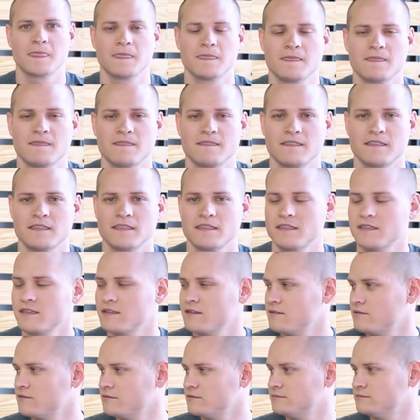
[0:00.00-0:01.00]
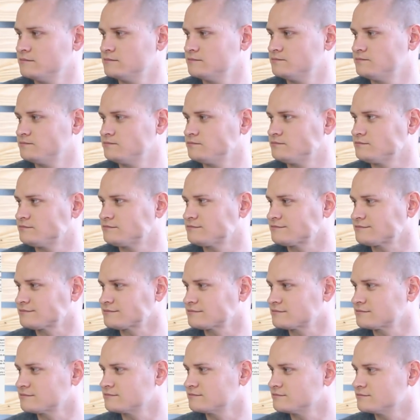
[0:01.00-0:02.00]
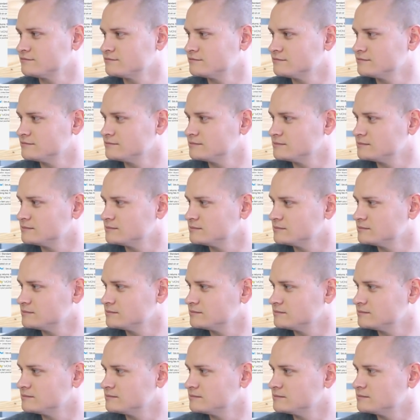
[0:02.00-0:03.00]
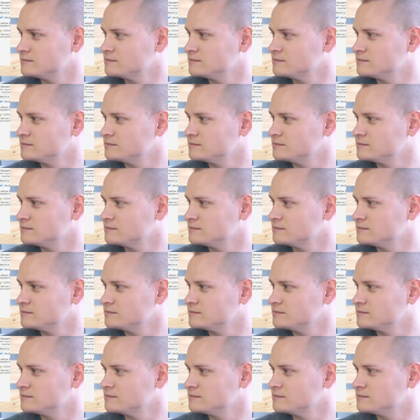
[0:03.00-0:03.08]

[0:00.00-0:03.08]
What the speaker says: This person isn't speaking.